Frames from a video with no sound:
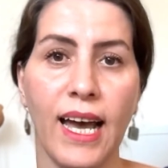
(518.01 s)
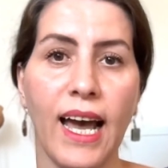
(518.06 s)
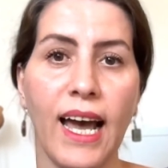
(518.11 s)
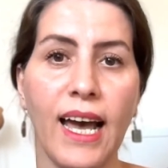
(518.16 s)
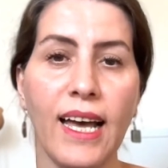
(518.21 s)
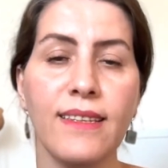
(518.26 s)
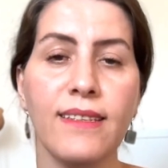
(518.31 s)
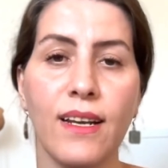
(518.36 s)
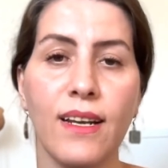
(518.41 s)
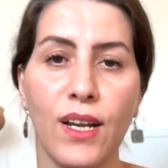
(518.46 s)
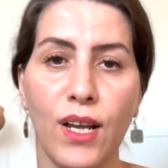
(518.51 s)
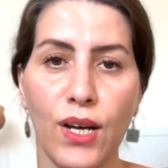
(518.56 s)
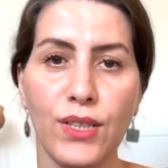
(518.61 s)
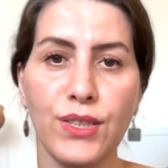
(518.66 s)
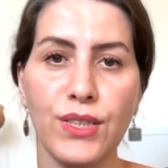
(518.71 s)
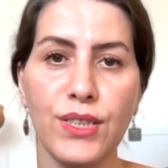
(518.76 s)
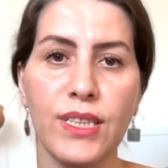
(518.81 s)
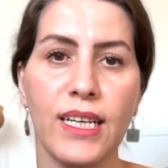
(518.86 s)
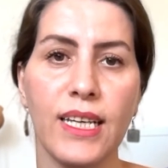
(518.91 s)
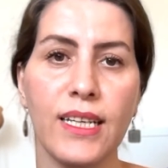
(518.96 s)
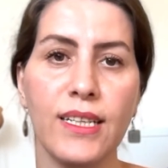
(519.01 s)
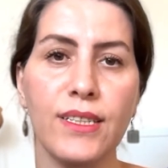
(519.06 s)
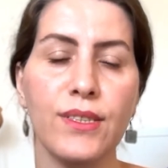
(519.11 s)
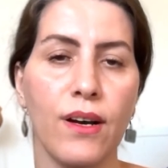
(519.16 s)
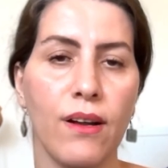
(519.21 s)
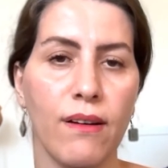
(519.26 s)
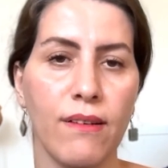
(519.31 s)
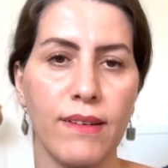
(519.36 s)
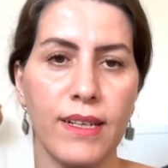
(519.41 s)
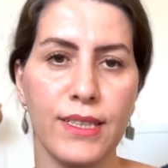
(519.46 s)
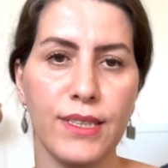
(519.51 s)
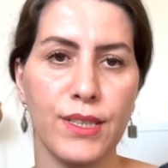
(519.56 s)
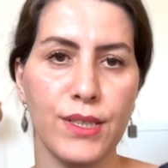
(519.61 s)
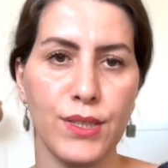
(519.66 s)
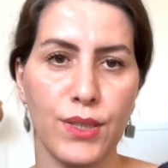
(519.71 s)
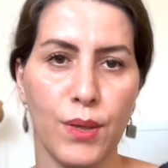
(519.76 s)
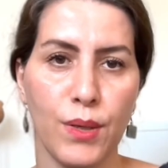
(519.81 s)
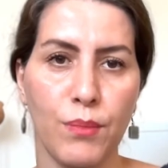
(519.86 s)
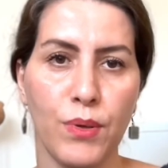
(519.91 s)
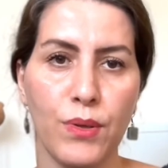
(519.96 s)
At launch, it already
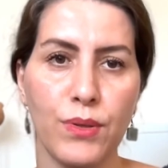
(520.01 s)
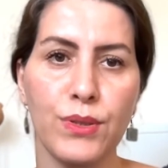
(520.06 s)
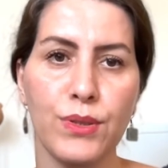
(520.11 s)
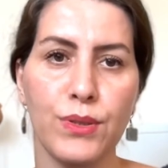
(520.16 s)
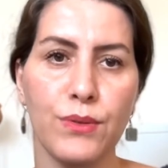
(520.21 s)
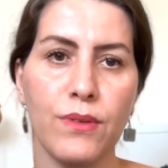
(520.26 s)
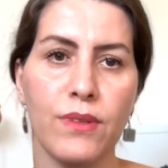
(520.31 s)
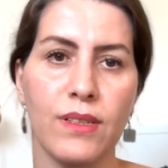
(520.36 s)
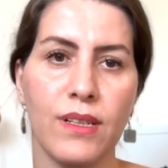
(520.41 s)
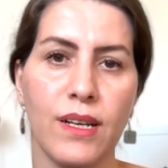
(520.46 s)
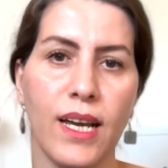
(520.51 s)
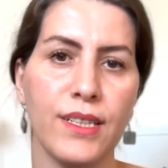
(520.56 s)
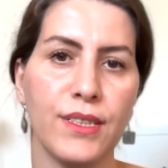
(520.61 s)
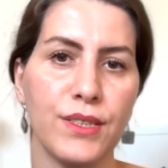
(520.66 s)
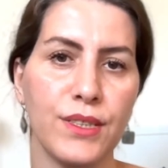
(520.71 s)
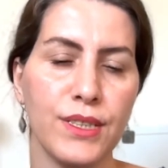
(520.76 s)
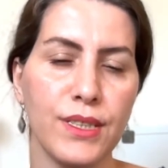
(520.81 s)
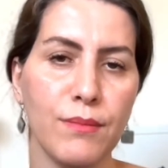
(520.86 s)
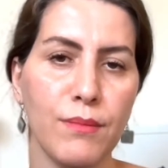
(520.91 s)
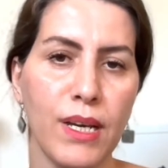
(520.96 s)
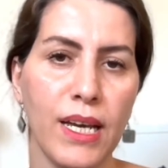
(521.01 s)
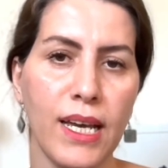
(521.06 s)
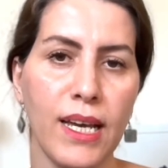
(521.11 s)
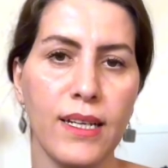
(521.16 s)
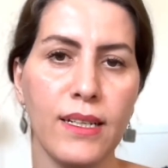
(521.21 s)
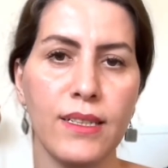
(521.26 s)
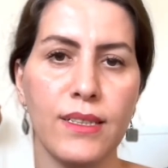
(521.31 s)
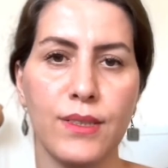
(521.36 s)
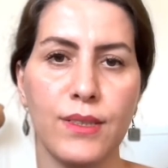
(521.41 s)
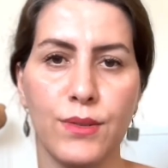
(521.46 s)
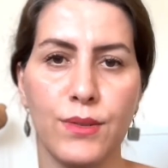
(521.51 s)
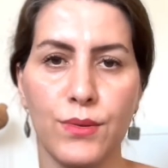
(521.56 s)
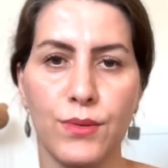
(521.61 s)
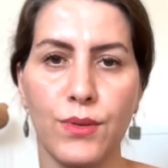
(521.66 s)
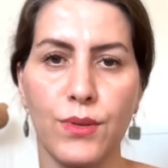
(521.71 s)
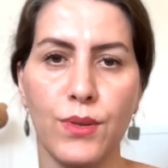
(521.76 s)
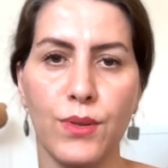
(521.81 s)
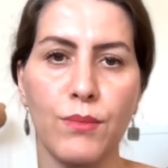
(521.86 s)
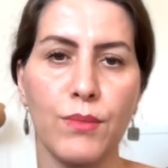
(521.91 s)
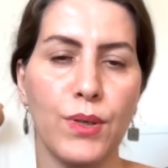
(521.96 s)
supports tools like Gmail,
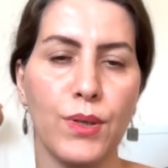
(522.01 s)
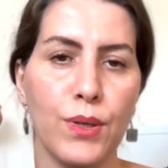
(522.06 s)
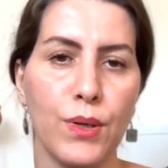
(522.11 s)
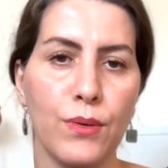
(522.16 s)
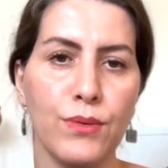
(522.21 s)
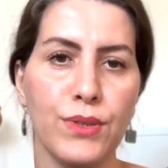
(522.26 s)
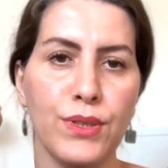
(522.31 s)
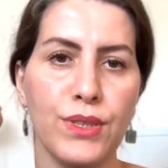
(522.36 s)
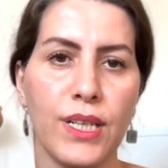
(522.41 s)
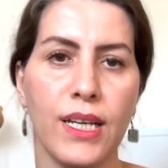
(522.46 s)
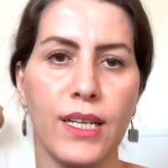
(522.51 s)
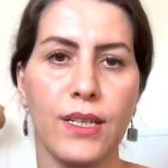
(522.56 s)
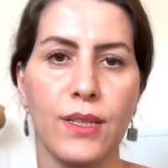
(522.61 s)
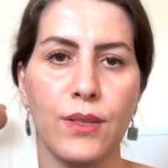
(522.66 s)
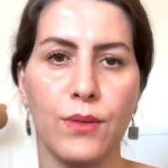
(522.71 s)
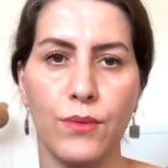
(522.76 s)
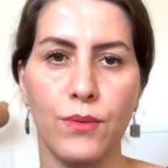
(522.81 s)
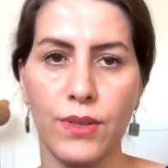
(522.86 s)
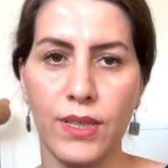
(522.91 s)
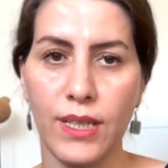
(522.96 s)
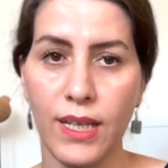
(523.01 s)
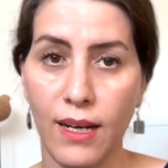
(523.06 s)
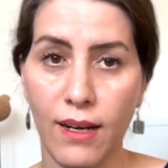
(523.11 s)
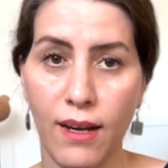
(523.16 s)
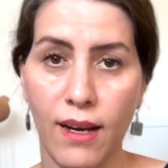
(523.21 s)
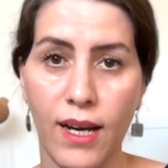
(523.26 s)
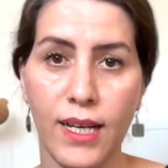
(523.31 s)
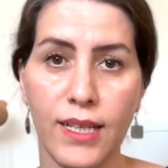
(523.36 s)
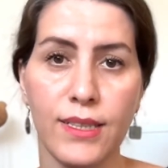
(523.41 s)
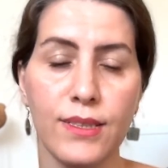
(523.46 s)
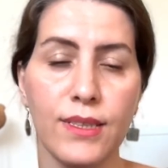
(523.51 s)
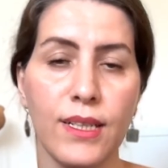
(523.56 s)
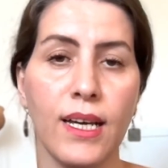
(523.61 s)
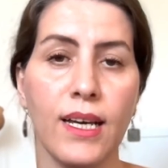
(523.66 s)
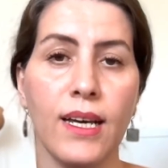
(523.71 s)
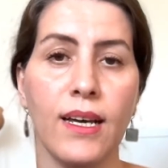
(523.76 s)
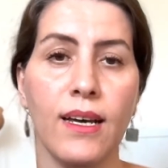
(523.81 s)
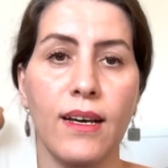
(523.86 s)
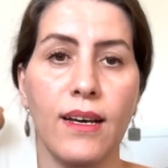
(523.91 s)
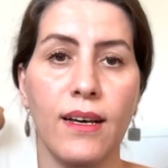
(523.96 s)
Zoom, Notion, Google Docs,
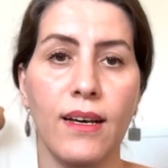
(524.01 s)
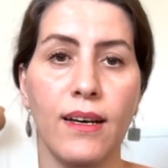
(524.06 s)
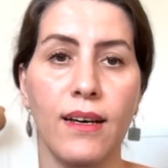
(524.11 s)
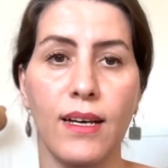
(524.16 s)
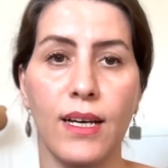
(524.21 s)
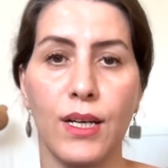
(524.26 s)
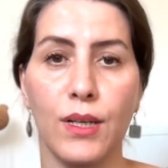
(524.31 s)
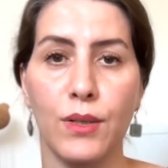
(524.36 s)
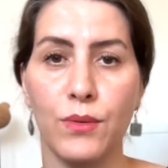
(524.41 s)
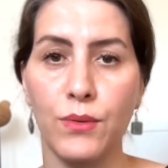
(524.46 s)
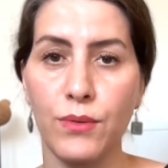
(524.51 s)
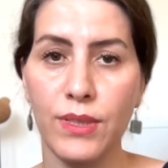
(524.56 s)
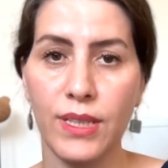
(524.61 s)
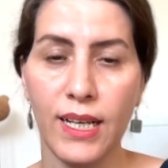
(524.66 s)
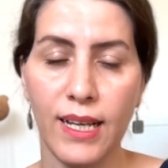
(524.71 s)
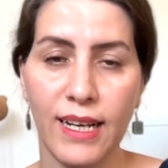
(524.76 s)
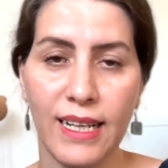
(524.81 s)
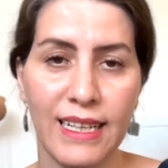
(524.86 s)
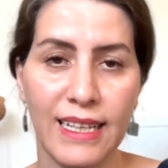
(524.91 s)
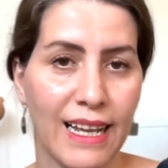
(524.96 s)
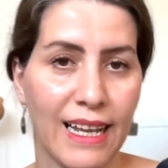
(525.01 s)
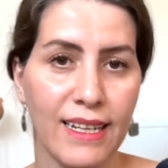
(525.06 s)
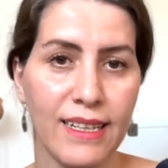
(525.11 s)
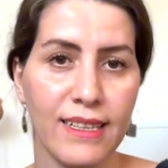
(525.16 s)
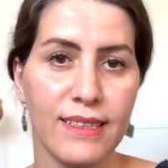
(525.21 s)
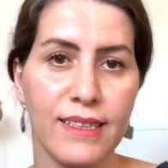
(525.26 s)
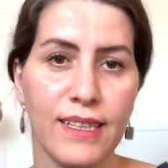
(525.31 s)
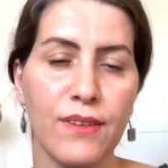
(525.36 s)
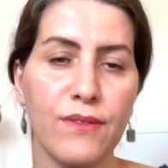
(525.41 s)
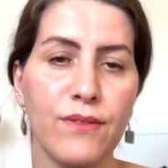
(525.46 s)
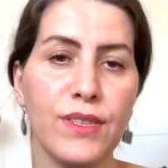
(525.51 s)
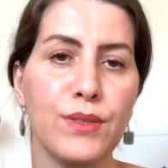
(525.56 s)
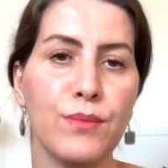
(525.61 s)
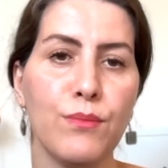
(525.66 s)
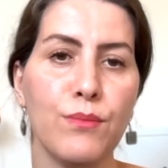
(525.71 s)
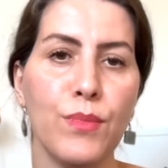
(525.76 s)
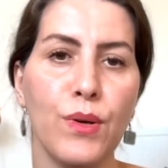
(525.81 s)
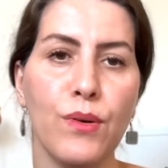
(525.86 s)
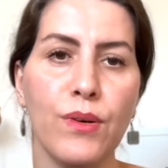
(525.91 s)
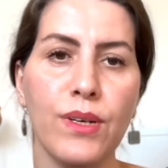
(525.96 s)
Google Calendar, with
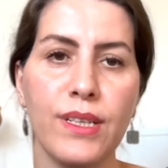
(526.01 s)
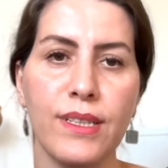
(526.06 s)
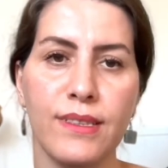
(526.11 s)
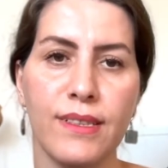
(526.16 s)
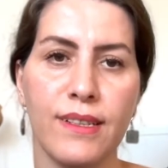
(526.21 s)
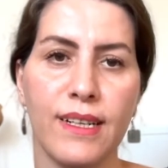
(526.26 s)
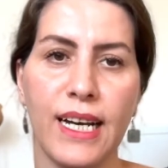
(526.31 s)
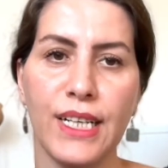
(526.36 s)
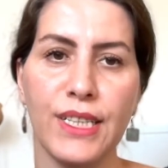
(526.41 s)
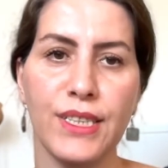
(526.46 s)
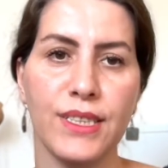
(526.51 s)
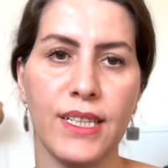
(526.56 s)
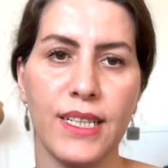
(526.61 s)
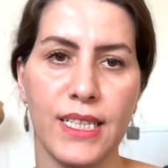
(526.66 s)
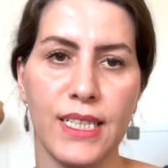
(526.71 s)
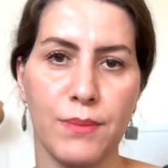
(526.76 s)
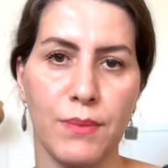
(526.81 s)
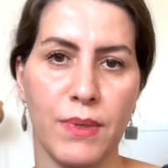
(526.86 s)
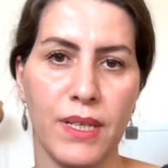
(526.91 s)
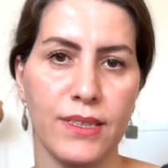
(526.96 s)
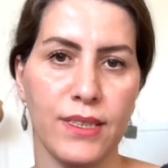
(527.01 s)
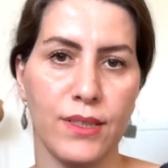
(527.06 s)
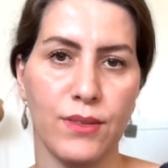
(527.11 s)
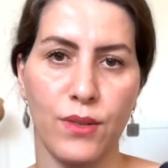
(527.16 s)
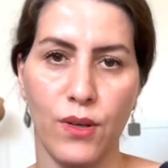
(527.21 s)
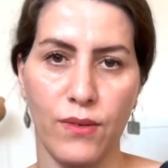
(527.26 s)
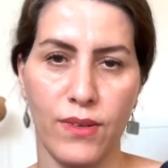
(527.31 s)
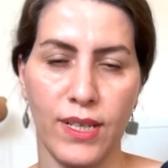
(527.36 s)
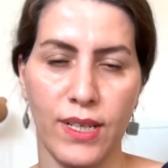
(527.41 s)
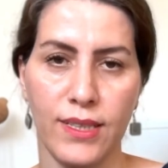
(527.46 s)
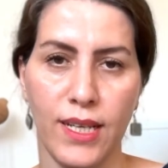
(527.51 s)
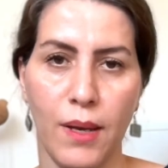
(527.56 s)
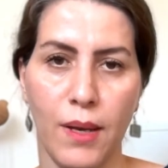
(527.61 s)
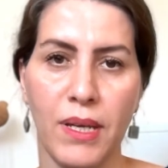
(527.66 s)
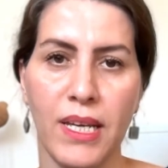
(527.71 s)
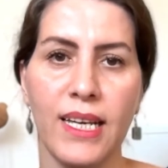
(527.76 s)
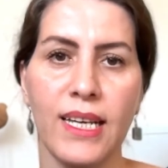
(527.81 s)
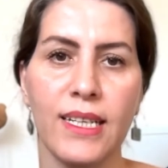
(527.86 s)
more interaction expected over time.